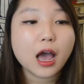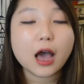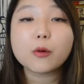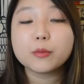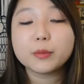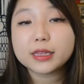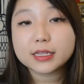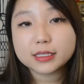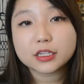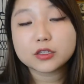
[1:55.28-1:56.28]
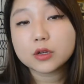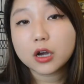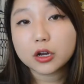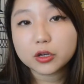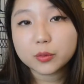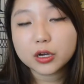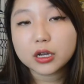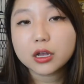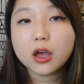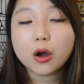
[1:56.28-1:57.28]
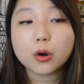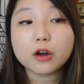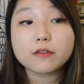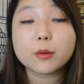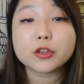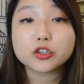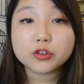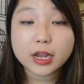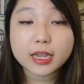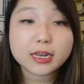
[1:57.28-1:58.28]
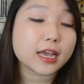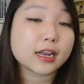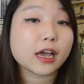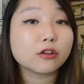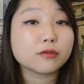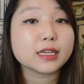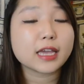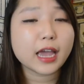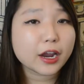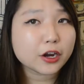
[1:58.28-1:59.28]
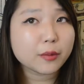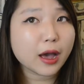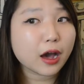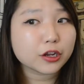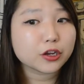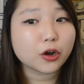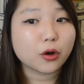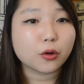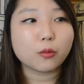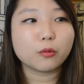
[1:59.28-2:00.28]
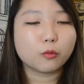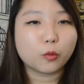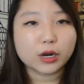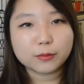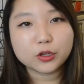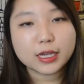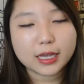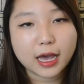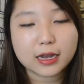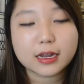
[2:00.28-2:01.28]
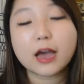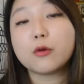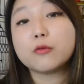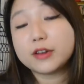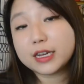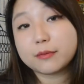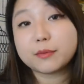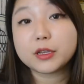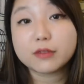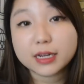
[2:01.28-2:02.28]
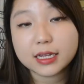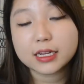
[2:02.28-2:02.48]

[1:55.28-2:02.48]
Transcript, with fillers: I will be listening to an audiobook or if I'm on the train and I don't really care about you know what I'm looking at, I will read, be reading an